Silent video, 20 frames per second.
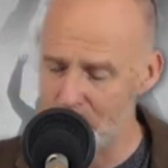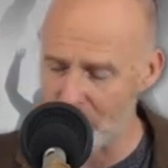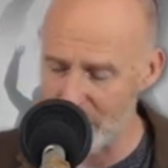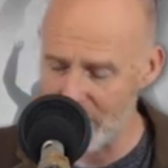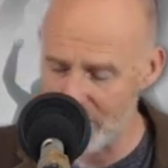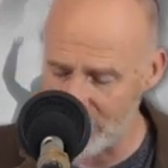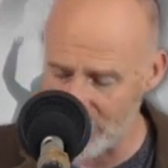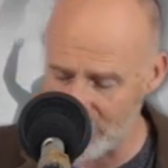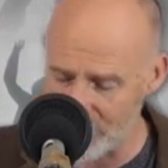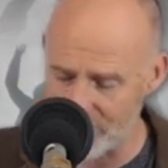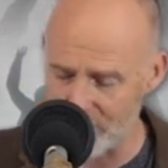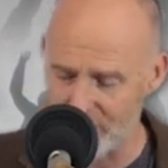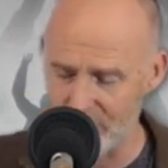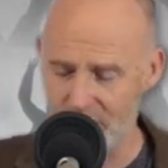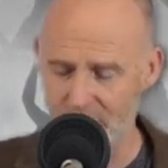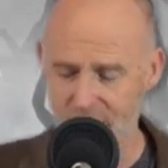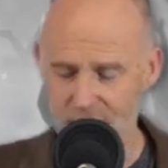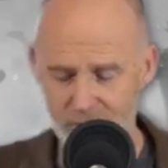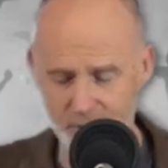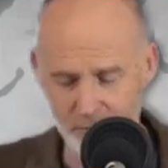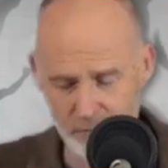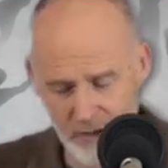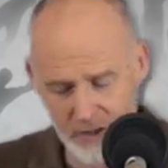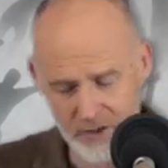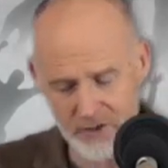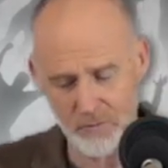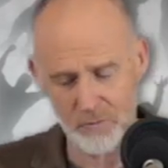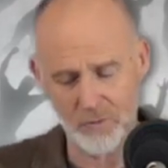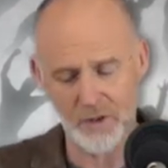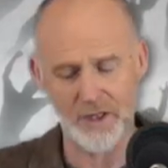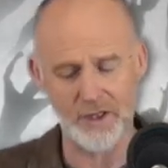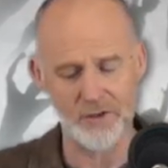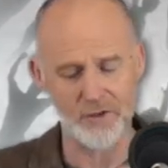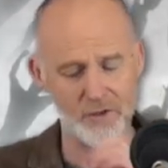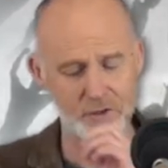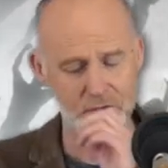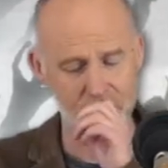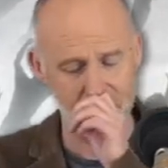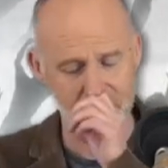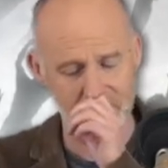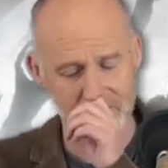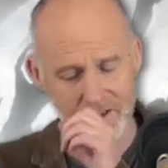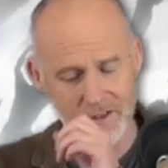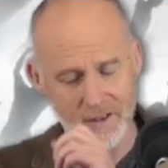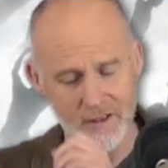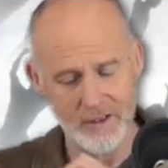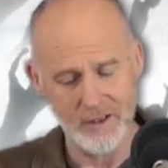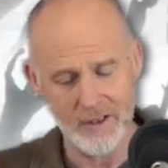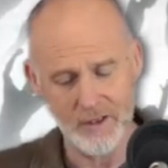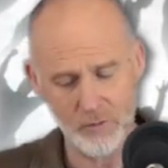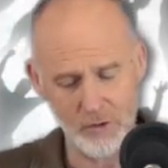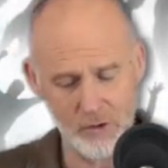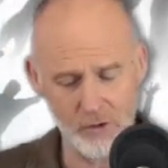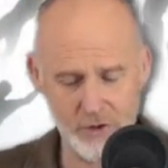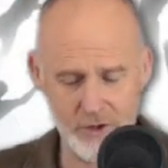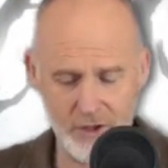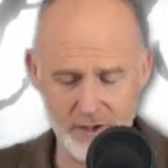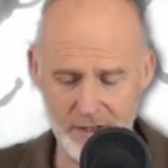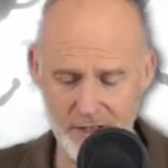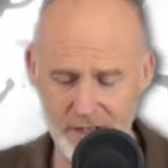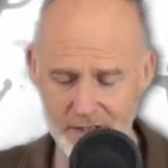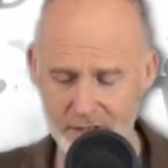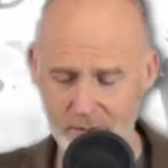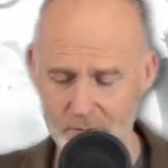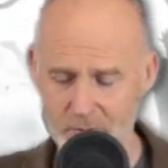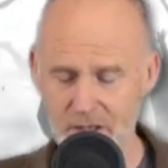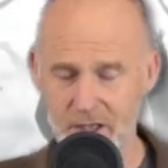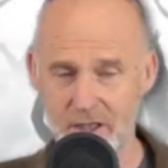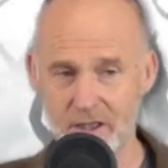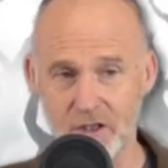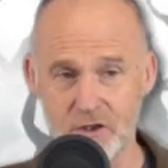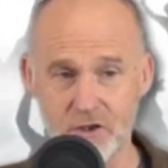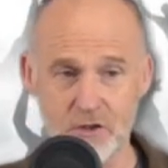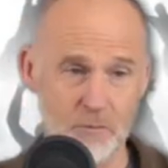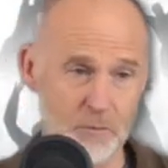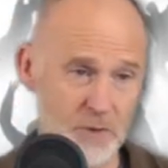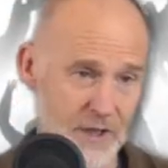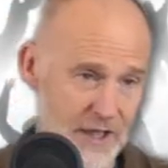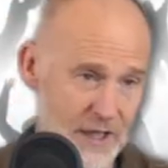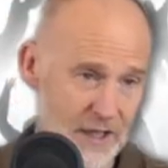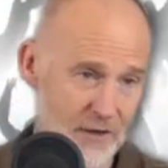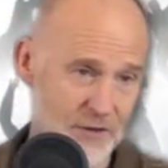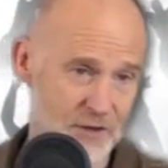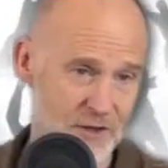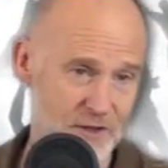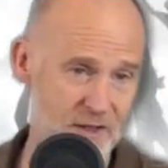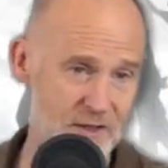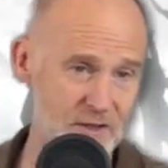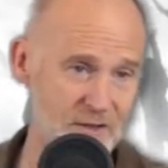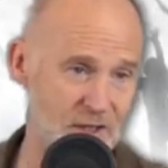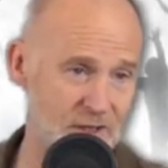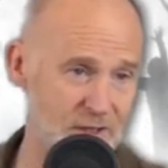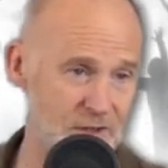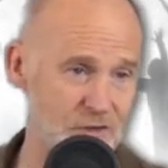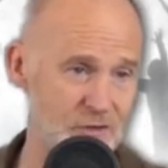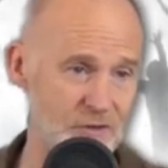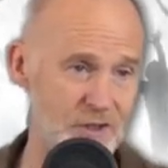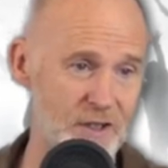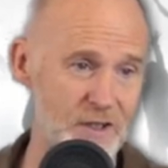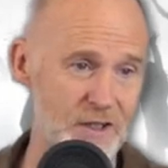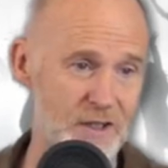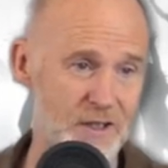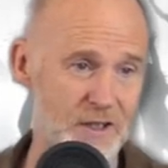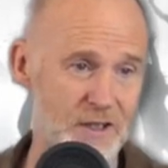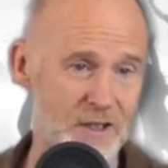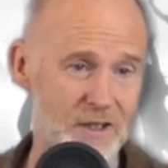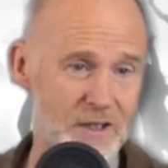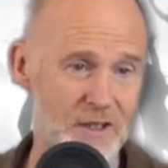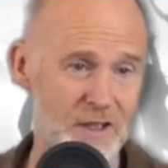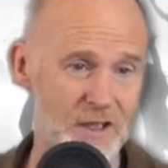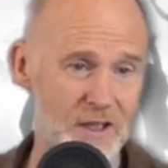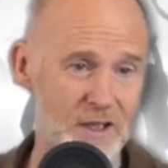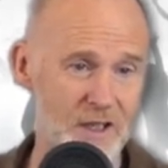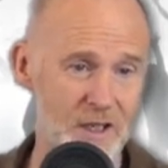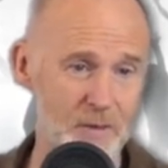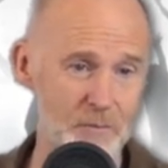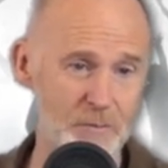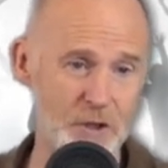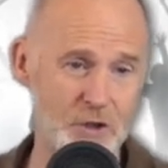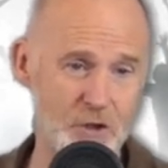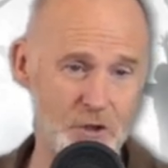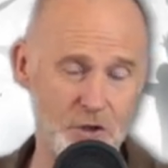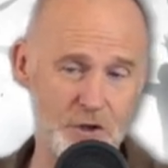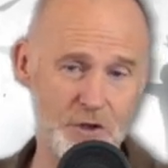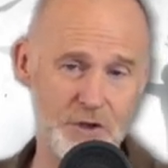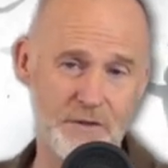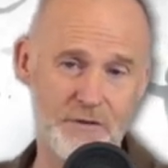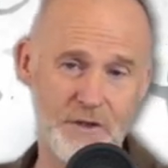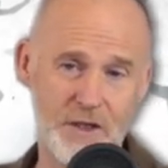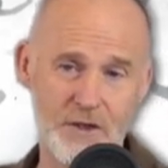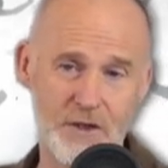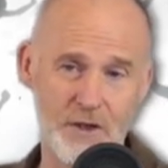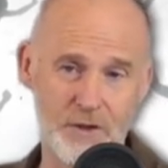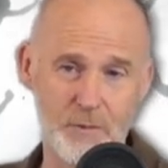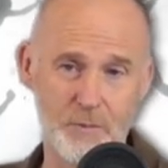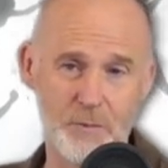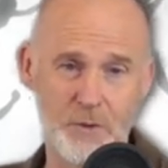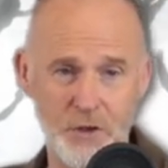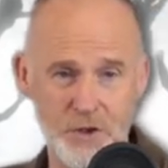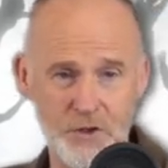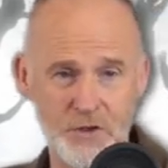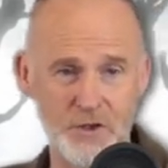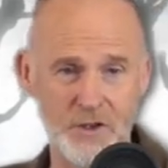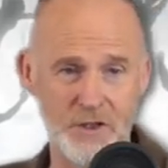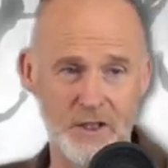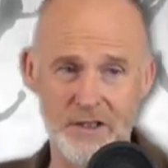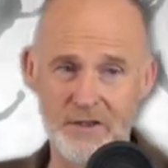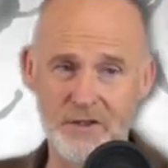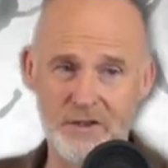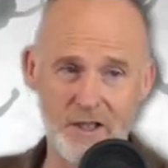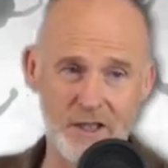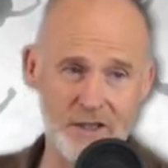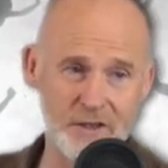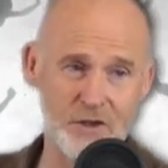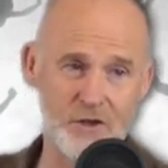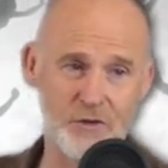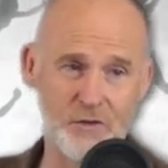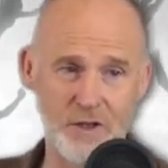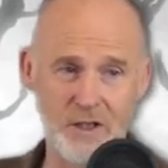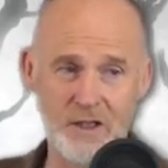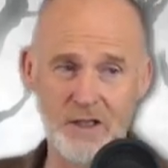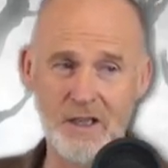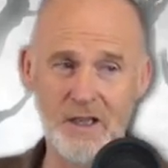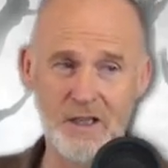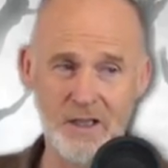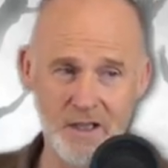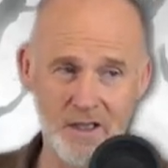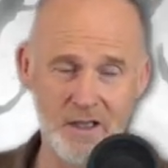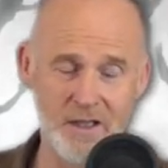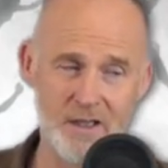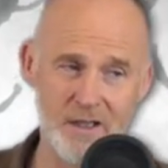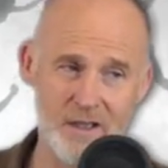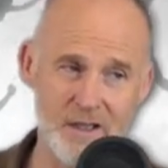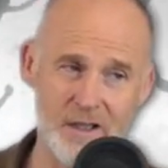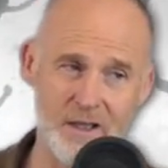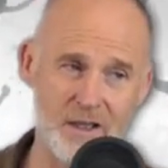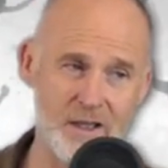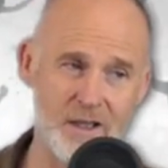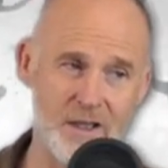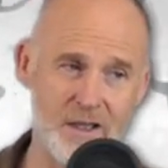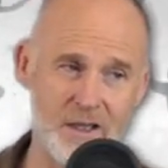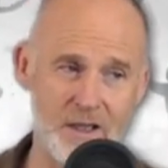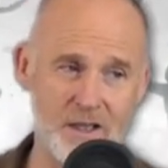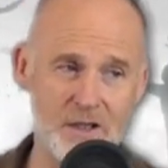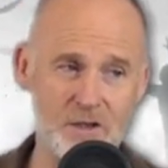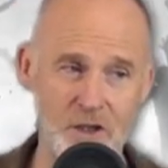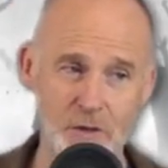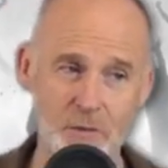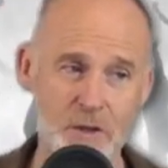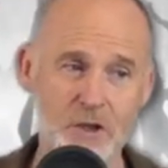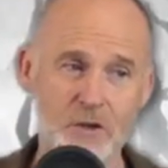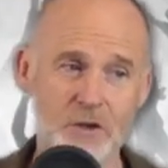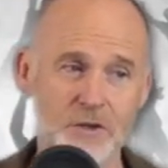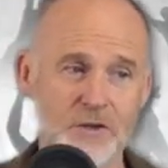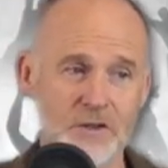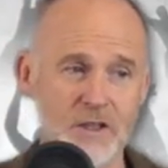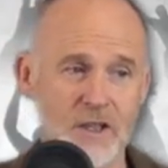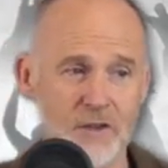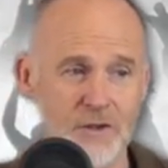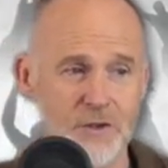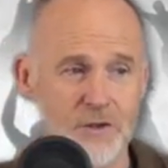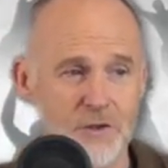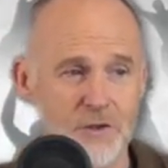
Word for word: But he doesn't, and there's a reason why he doesn't. We'll look at that in a minute. There's somebody else in this sanctuary. And because of this other person in that sanctuary, he knew he couldn't tell